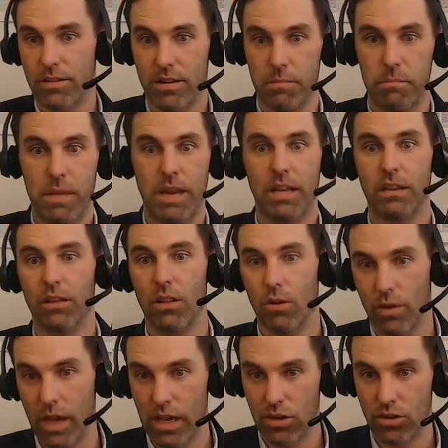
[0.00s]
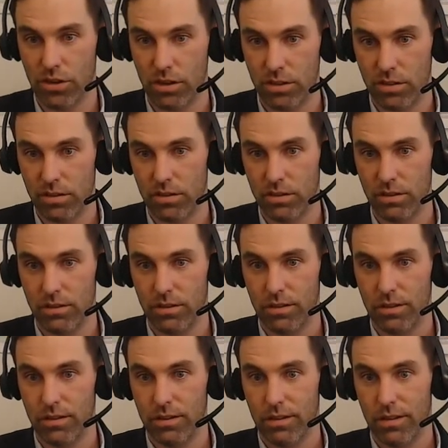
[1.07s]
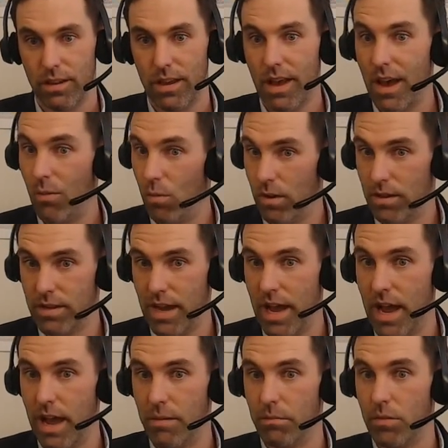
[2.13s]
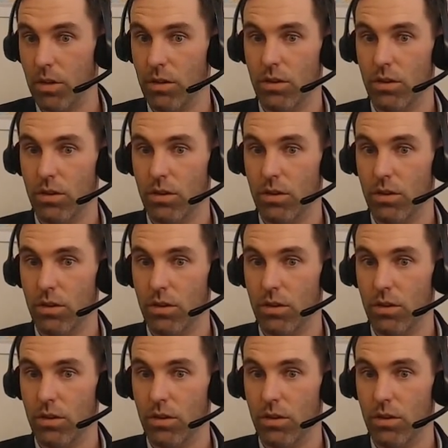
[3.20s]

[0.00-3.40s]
to many locations at one time.